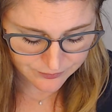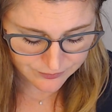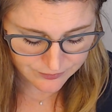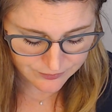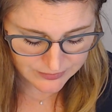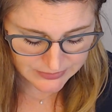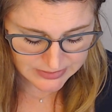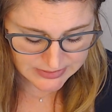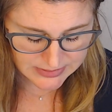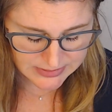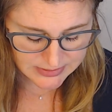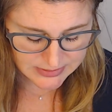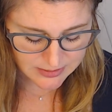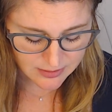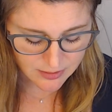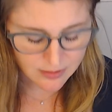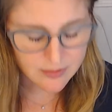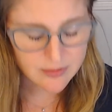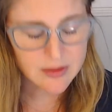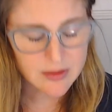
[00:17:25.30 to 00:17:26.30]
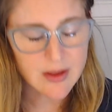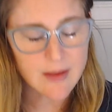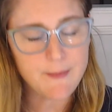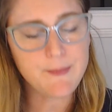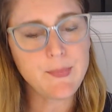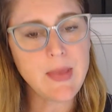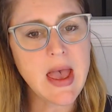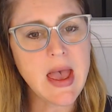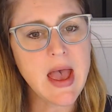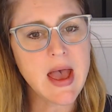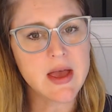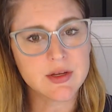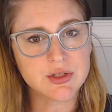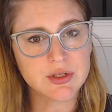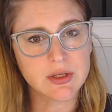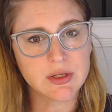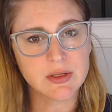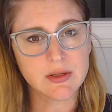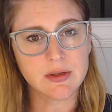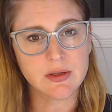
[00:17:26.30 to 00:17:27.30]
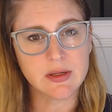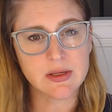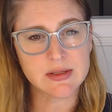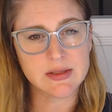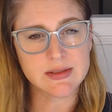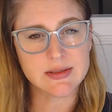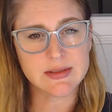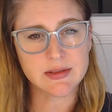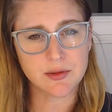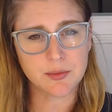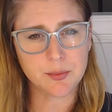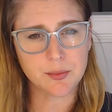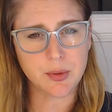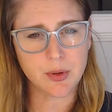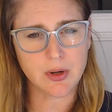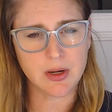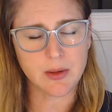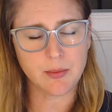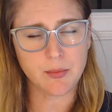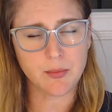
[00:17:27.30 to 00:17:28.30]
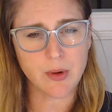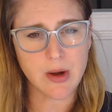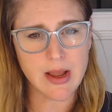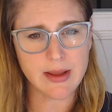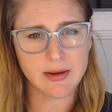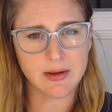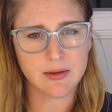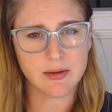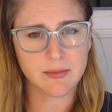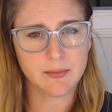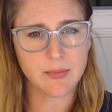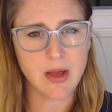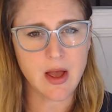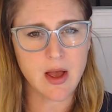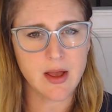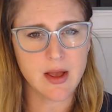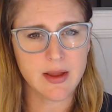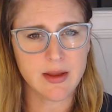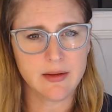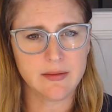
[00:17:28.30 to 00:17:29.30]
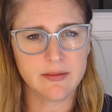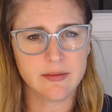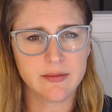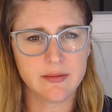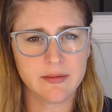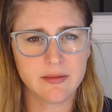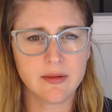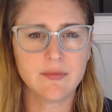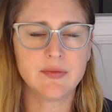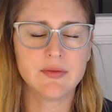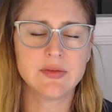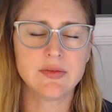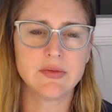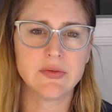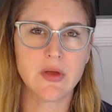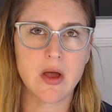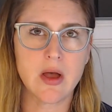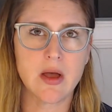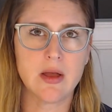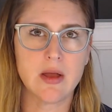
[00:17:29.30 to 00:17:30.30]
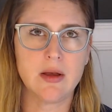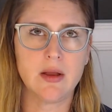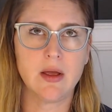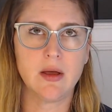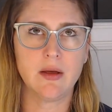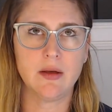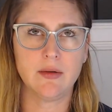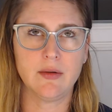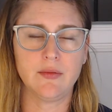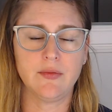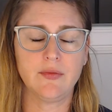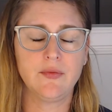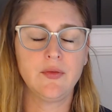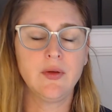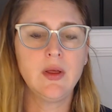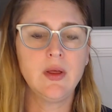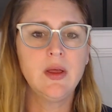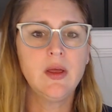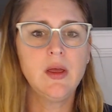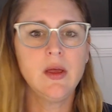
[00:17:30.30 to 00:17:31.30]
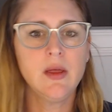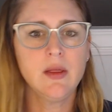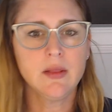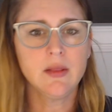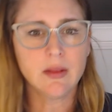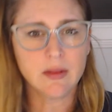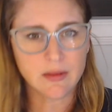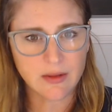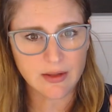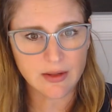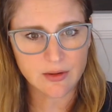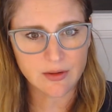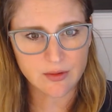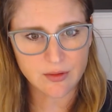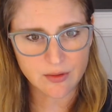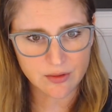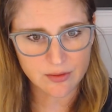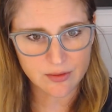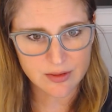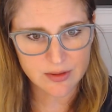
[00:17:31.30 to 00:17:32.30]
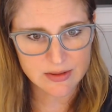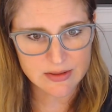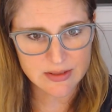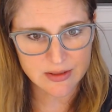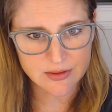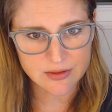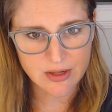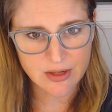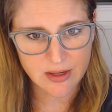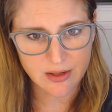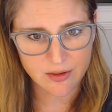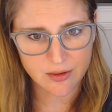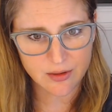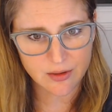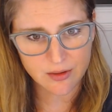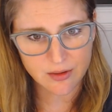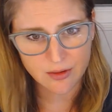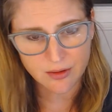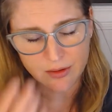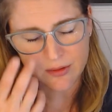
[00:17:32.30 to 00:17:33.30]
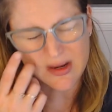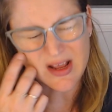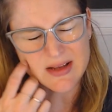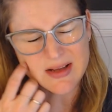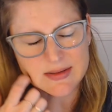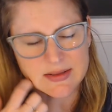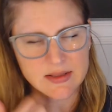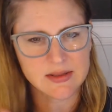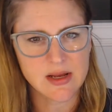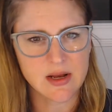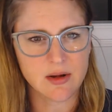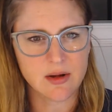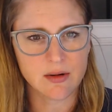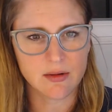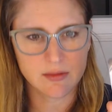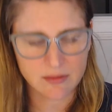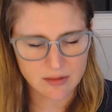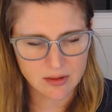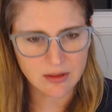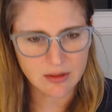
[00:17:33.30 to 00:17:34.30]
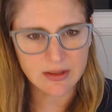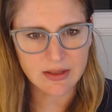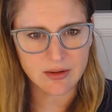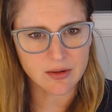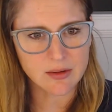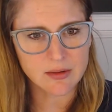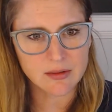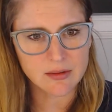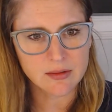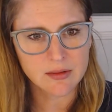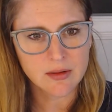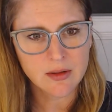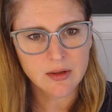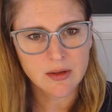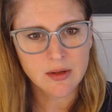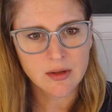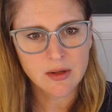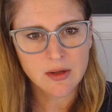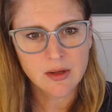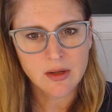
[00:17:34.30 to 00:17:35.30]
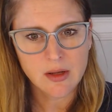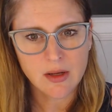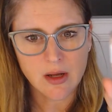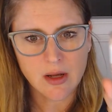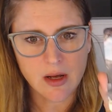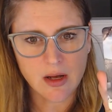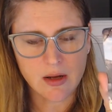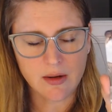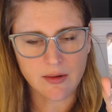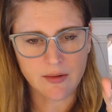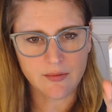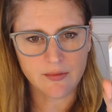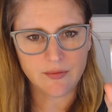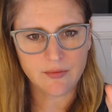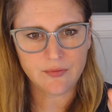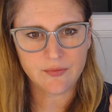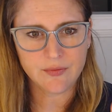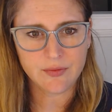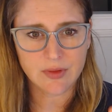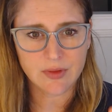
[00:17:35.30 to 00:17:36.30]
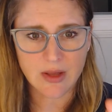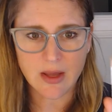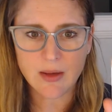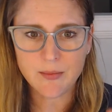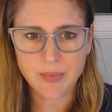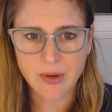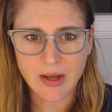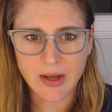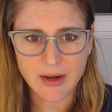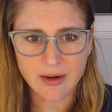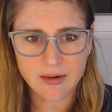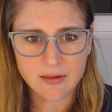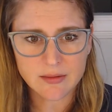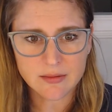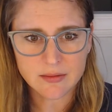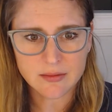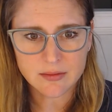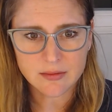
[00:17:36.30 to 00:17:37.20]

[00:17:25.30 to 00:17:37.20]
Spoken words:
still, that passion is still burning bright behind the facade of the leader, the dictator, not dictator, the leader of the empire.